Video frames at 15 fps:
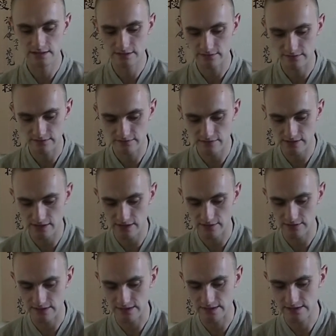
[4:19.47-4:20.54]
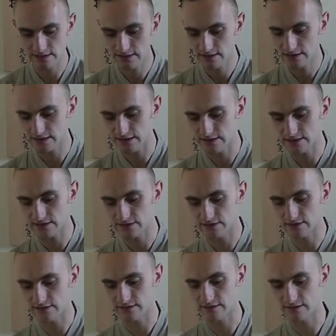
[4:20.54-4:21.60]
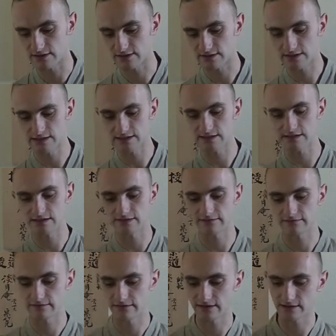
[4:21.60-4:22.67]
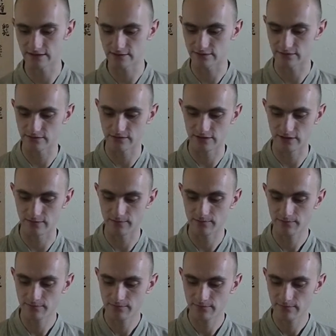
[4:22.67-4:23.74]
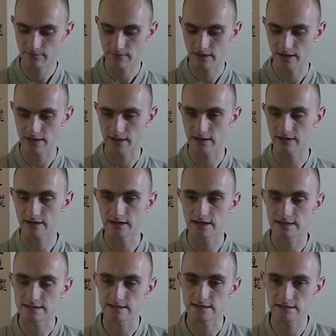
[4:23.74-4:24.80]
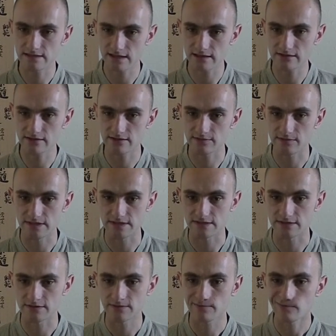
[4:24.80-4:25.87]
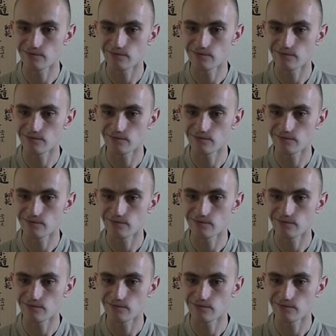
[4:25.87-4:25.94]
So what I've done now is inserted the tea leaf into the cup, and as a standard measure,